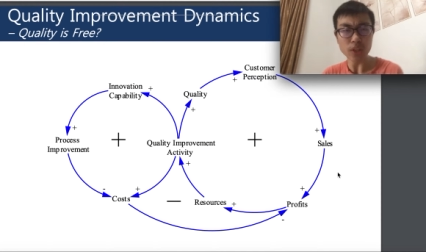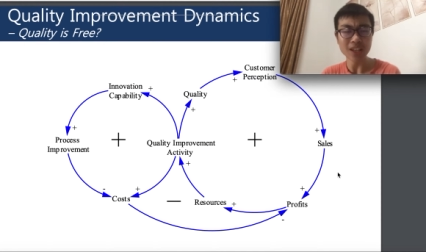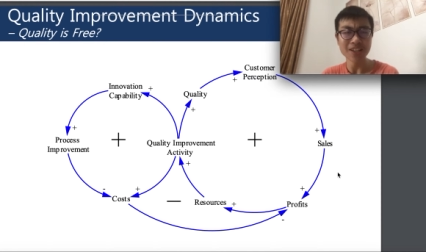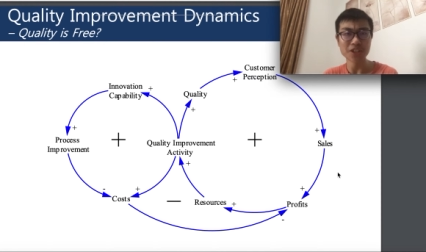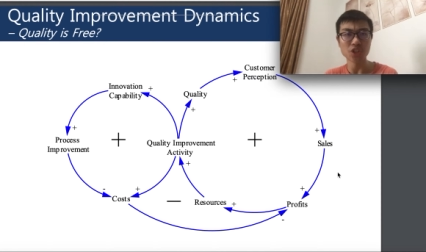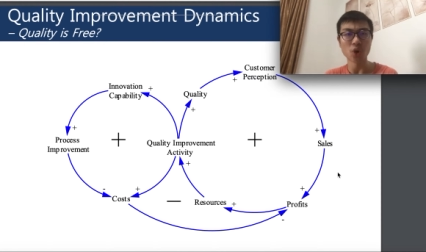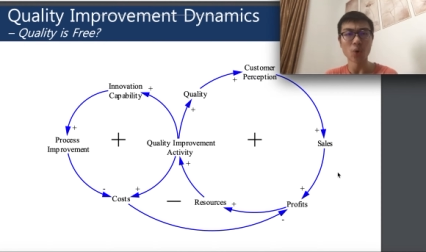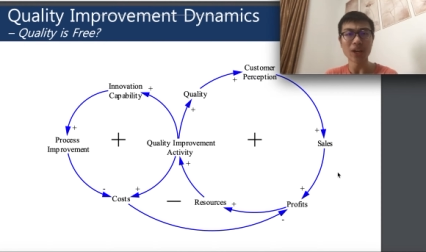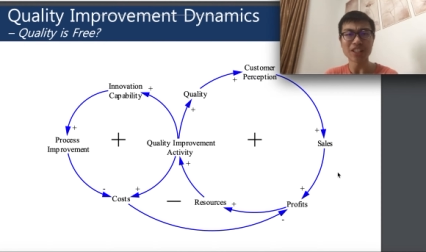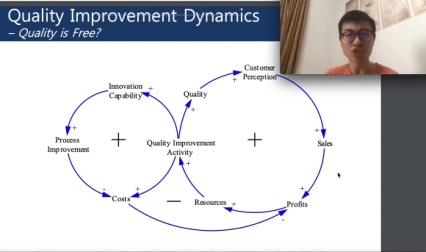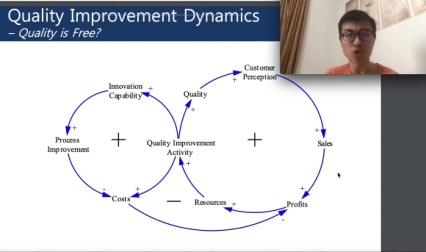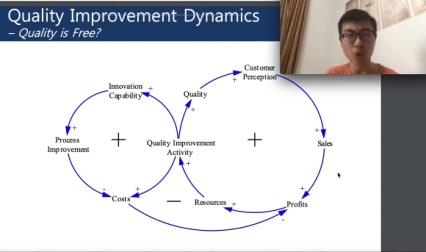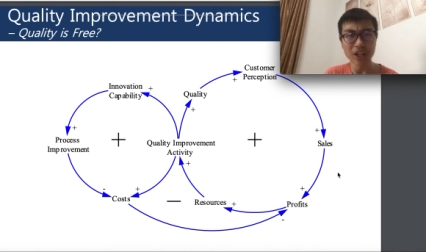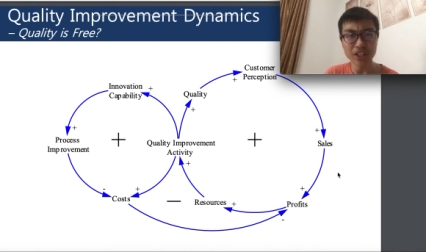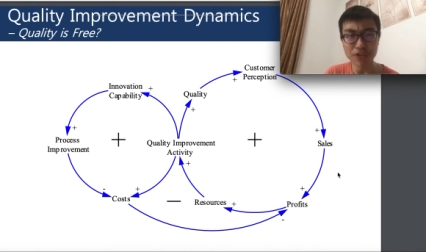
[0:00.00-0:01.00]
So is
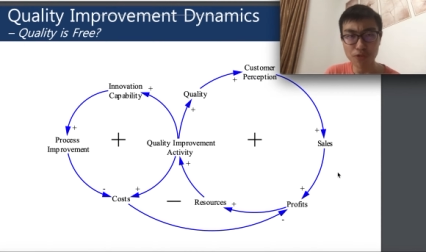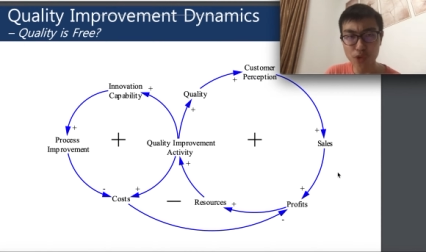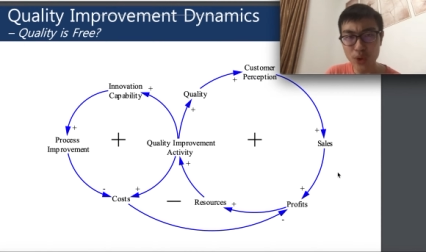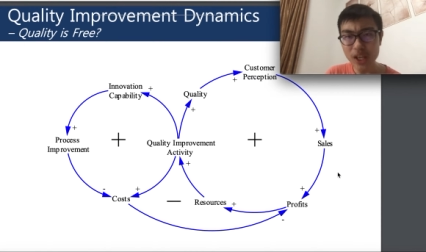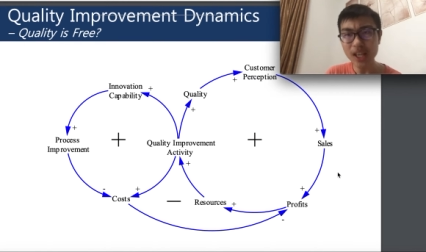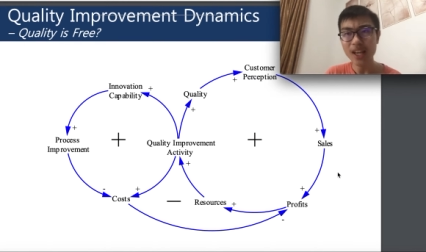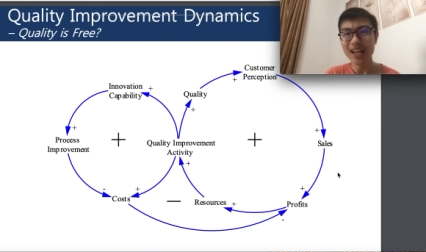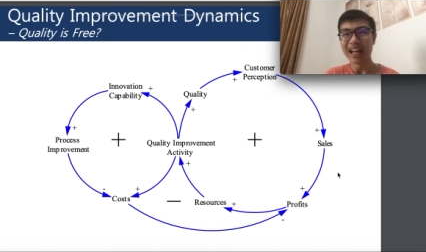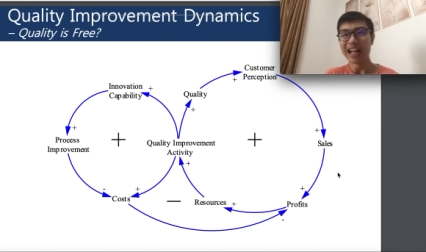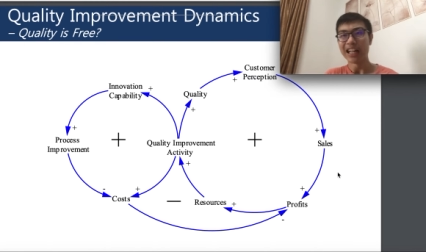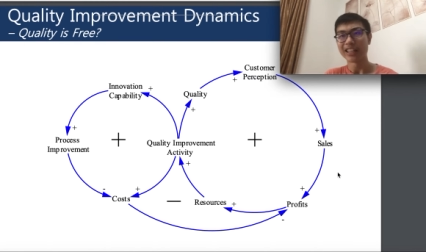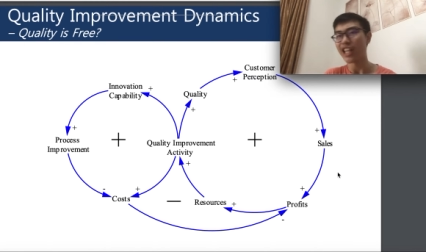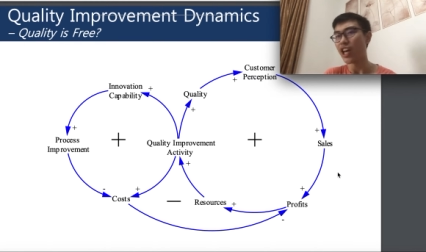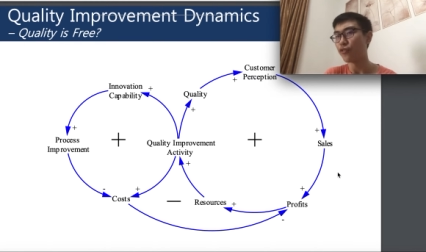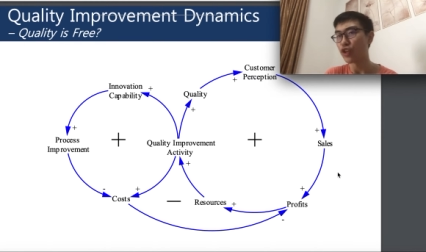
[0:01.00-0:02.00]
quality free?
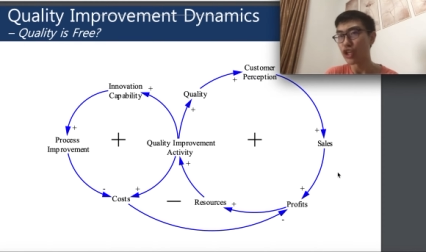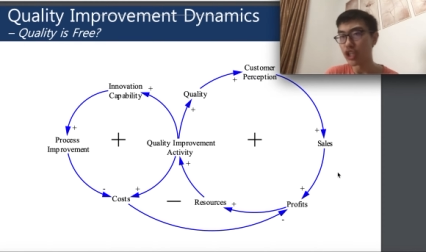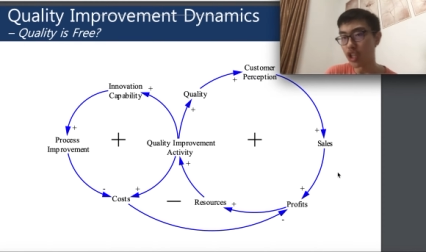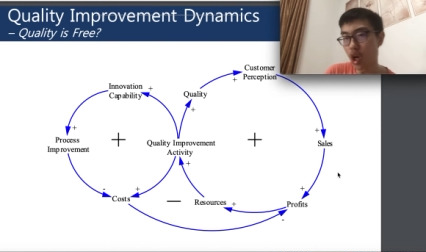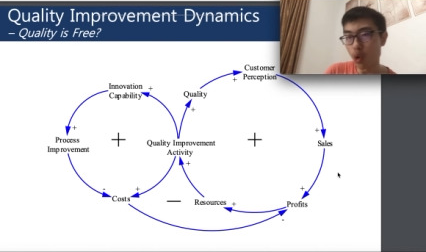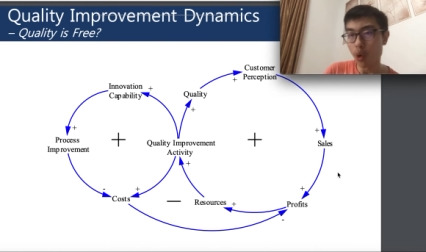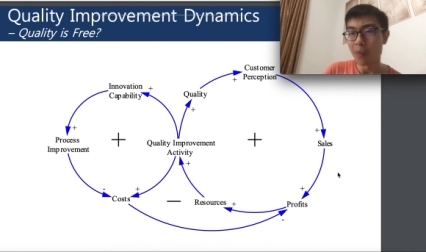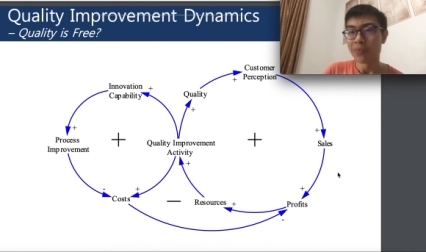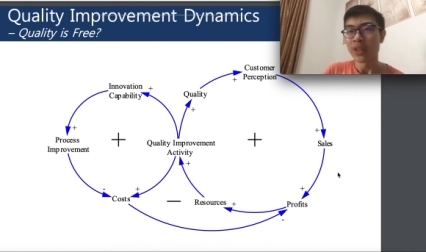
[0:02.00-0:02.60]
Definitely no